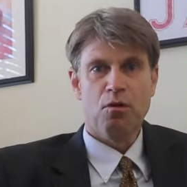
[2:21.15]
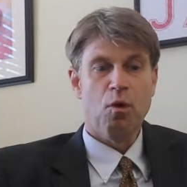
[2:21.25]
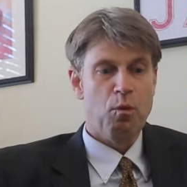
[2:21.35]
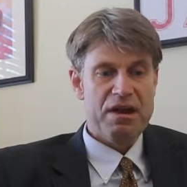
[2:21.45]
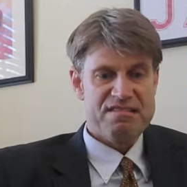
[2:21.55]

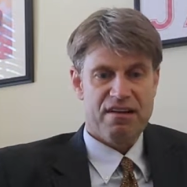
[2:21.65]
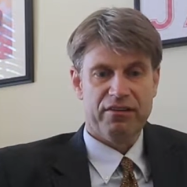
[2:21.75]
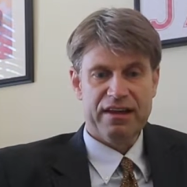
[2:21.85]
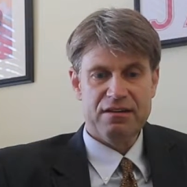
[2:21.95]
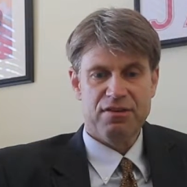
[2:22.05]
What we
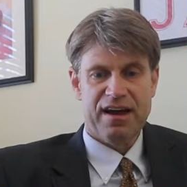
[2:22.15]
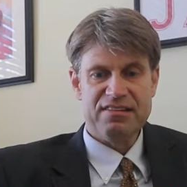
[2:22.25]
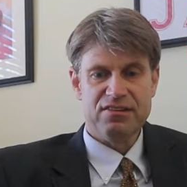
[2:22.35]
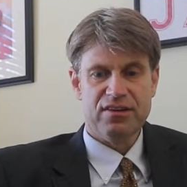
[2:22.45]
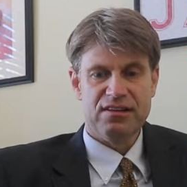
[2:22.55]
generally
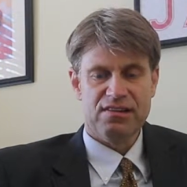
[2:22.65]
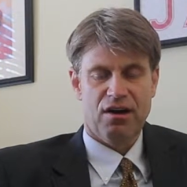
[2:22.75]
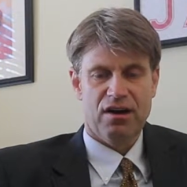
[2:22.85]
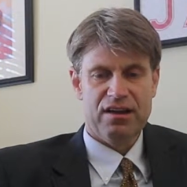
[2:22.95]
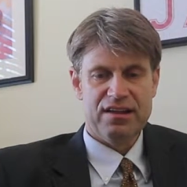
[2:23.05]
advise students
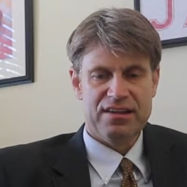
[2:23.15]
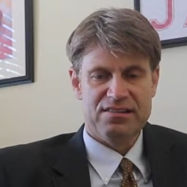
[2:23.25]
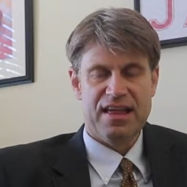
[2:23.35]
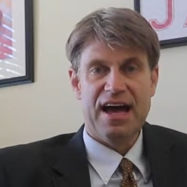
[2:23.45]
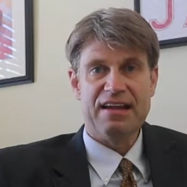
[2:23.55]

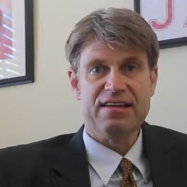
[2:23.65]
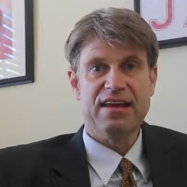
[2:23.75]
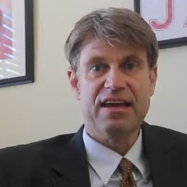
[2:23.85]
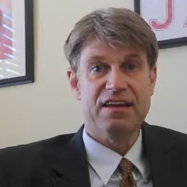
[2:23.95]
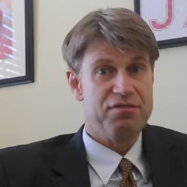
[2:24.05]
is that
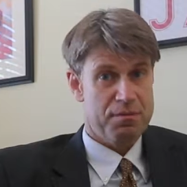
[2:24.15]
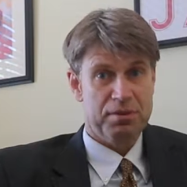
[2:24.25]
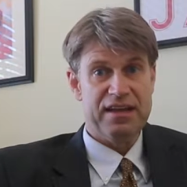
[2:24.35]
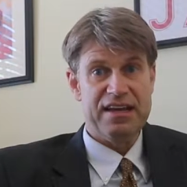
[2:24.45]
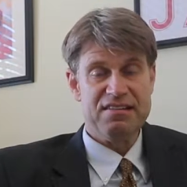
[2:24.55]
if the
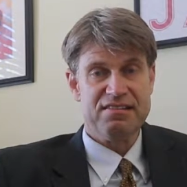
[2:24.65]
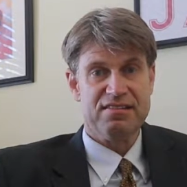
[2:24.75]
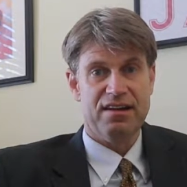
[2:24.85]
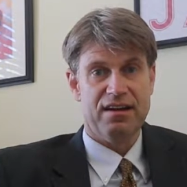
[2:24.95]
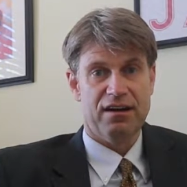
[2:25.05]

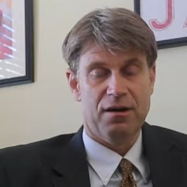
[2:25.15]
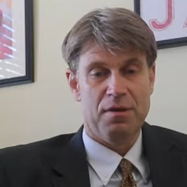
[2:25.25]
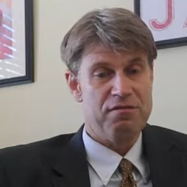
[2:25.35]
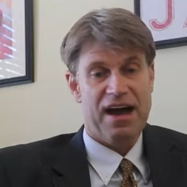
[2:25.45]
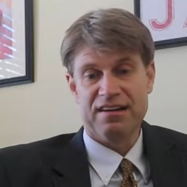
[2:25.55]
police
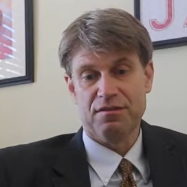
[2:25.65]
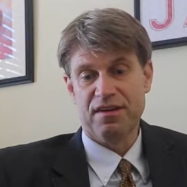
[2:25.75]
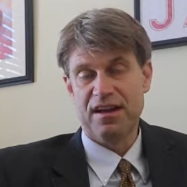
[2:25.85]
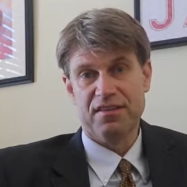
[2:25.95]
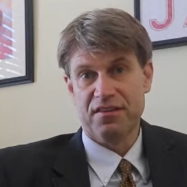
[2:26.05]
have
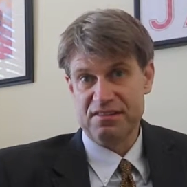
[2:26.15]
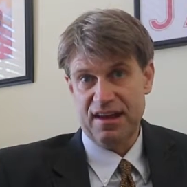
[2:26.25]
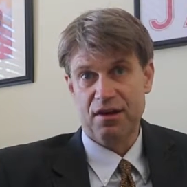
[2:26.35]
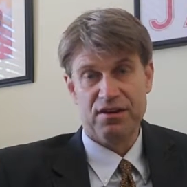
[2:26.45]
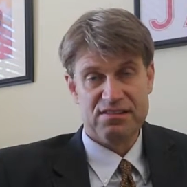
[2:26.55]
activated their
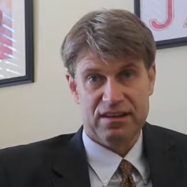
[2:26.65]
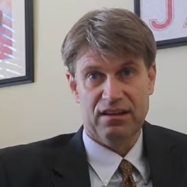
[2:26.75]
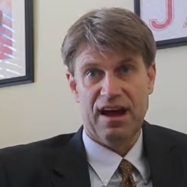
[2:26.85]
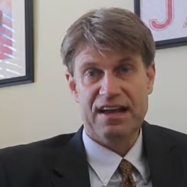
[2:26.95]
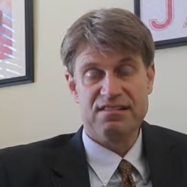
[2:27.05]
sirens and
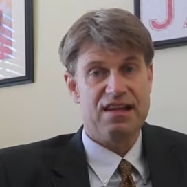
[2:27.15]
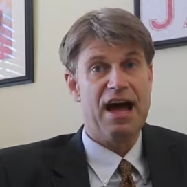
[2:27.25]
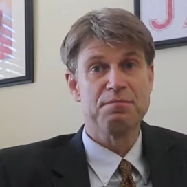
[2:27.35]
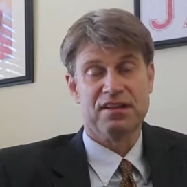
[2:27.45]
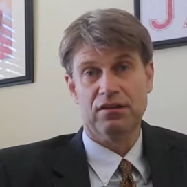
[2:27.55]
lights,
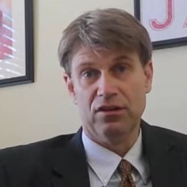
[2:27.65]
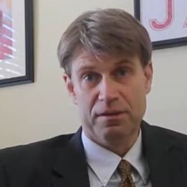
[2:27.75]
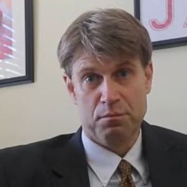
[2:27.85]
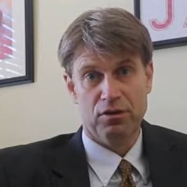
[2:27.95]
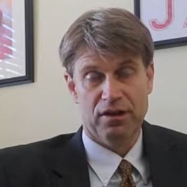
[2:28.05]

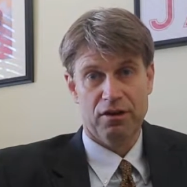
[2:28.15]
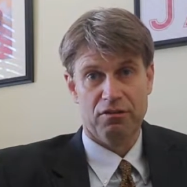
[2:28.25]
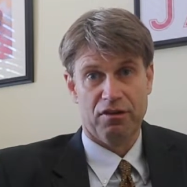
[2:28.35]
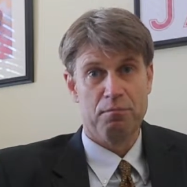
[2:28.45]
absolutely pull over.